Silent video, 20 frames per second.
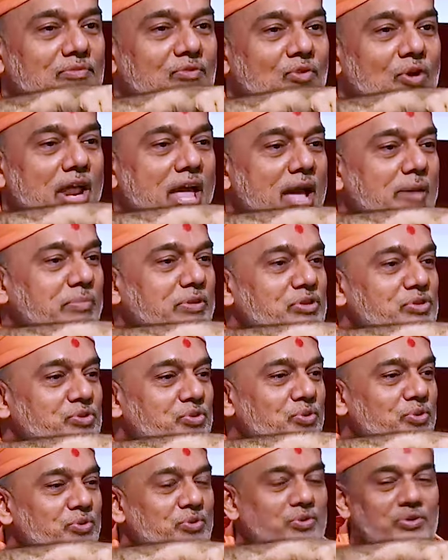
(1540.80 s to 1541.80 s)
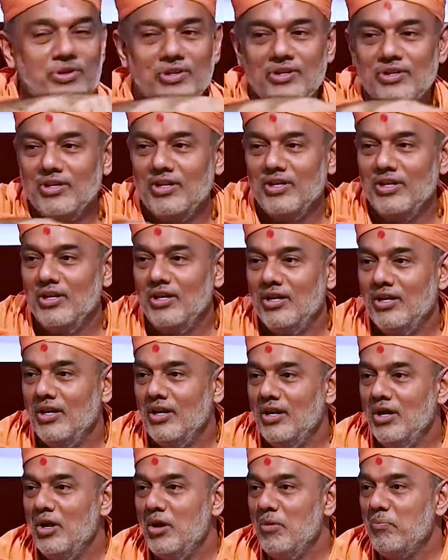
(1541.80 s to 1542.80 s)
What happens to you?
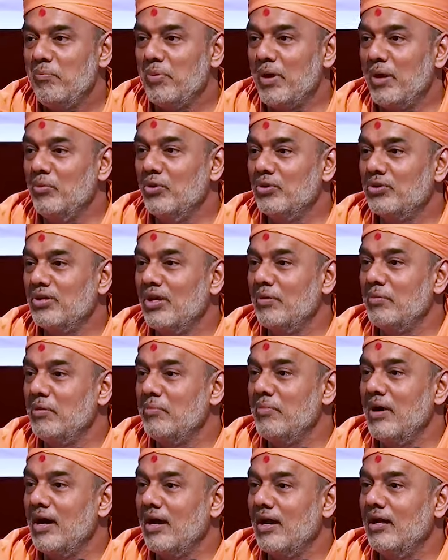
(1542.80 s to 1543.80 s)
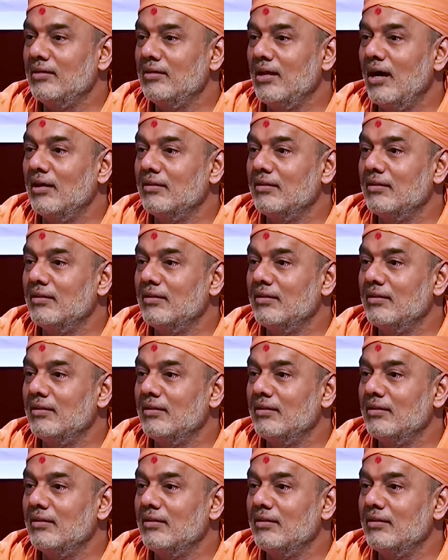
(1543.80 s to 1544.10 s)
Pramukh Swami Maharaj